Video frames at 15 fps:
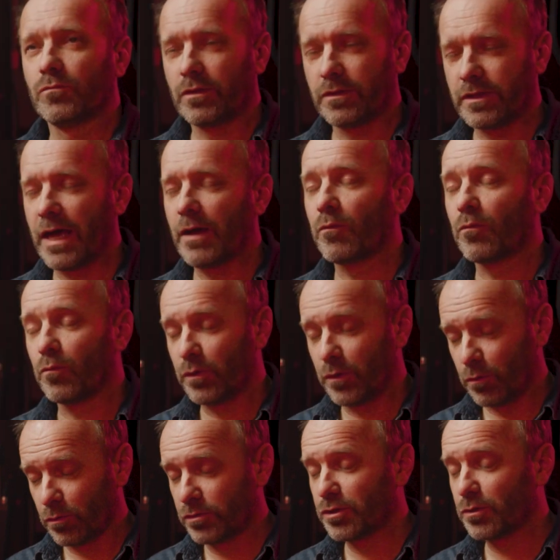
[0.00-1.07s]
that
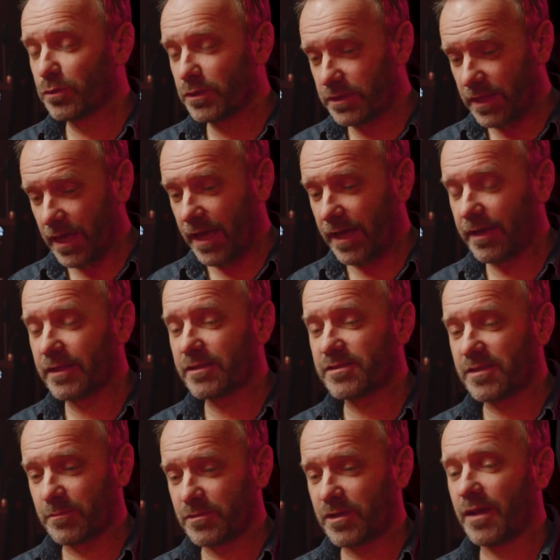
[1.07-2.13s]
we were doing that,
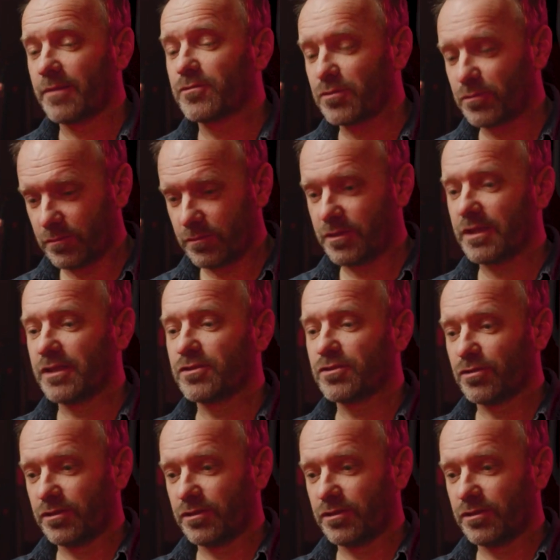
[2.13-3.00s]
and sometimes things